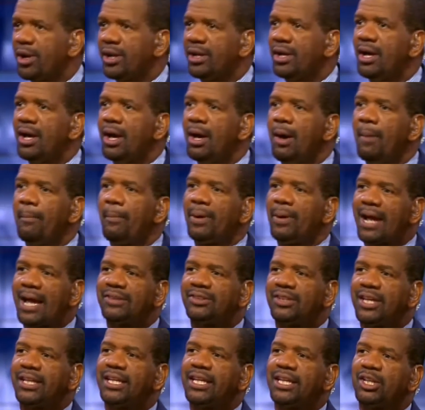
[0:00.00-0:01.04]
you're in but
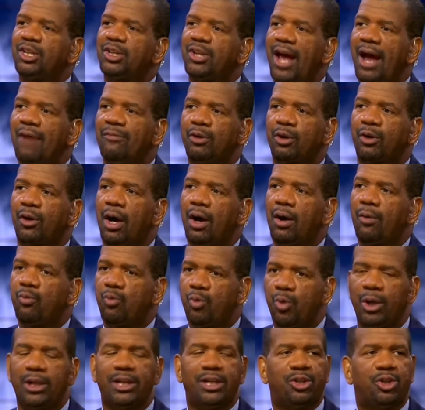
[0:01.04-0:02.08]
I think he could have a, a,
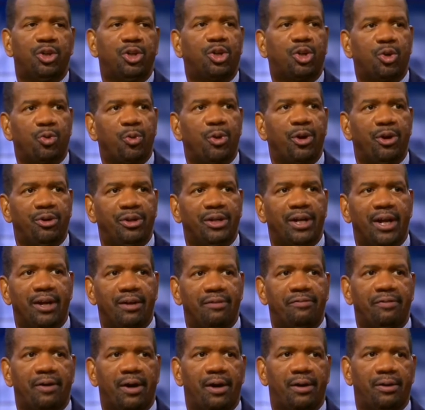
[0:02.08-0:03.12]
really good career in the
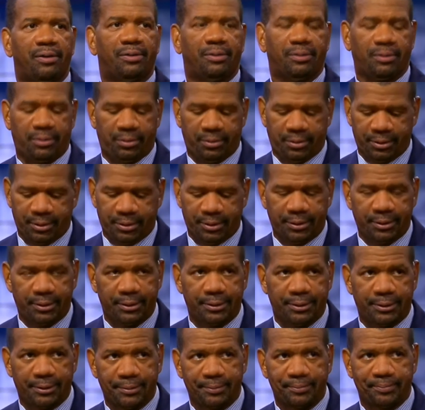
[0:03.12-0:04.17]
NFL. Yeah, you, you
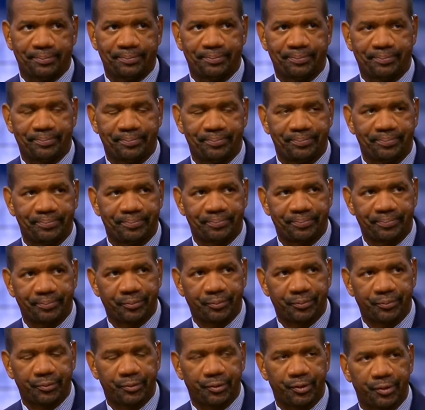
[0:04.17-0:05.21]
talk about you talked about
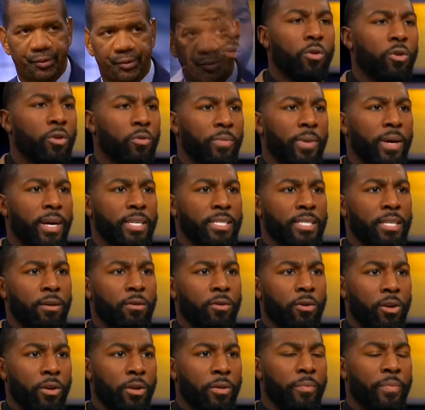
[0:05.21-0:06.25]
some of the quarterbacks
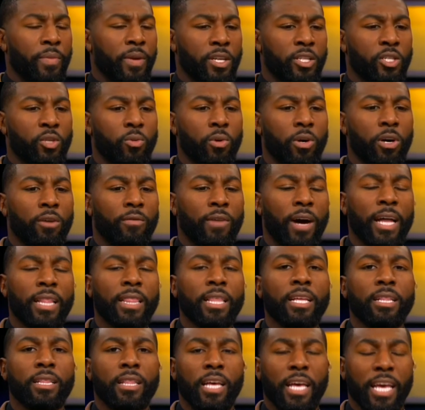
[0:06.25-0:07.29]
that were in the Big 12.
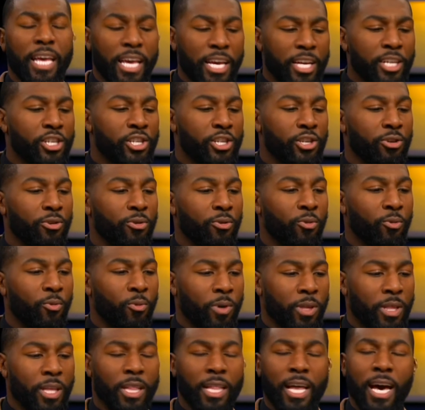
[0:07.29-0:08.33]
I think the issue
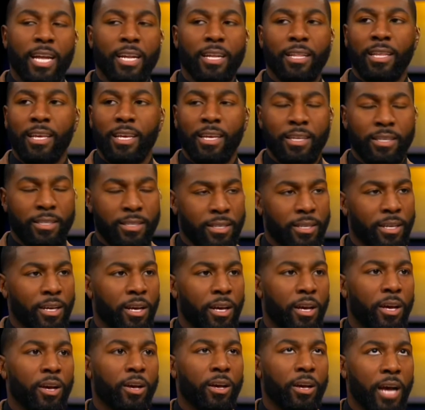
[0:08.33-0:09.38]
with a lot of these
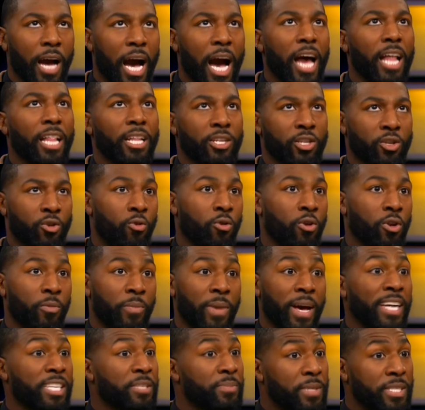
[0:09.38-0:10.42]
college
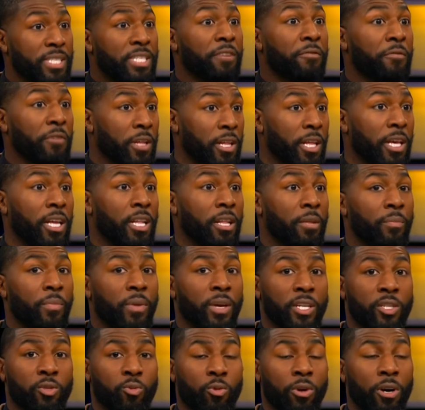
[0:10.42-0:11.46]
quarterbacks, specifically in the
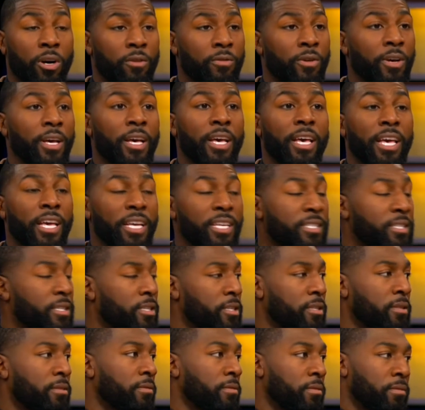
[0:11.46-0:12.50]
Big 12, is
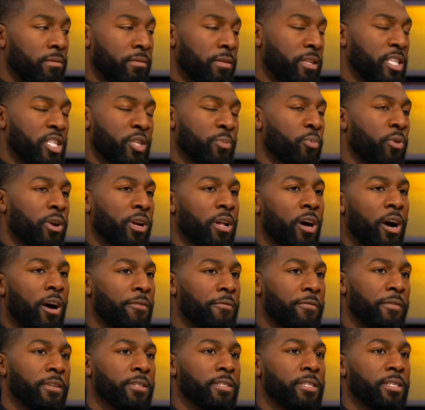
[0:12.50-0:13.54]
the the spread
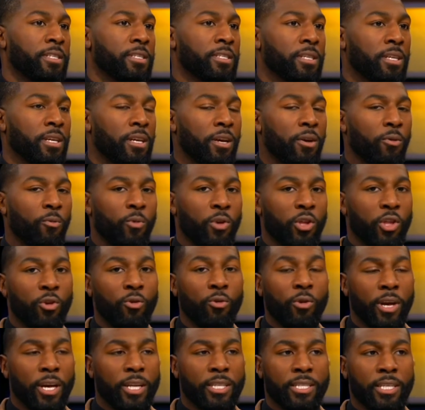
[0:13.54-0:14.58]
offenses. When
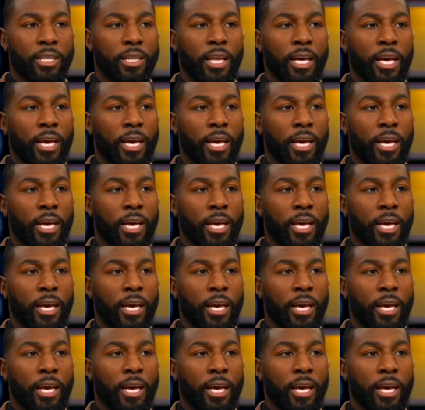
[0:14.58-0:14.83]
you get